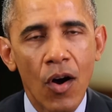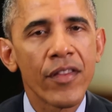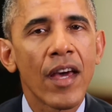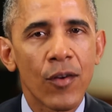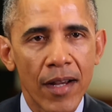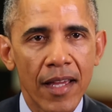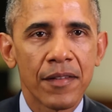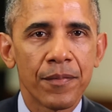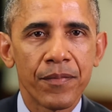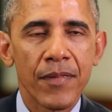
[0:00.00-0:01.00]
On the other hand,
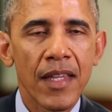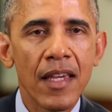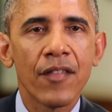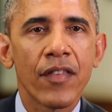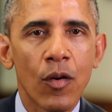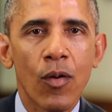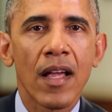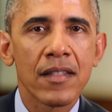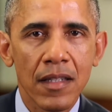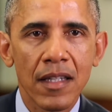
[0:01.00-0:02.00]
if
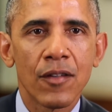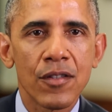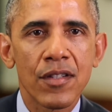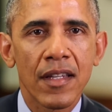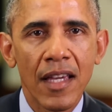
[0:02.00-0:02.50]
Iran's leaders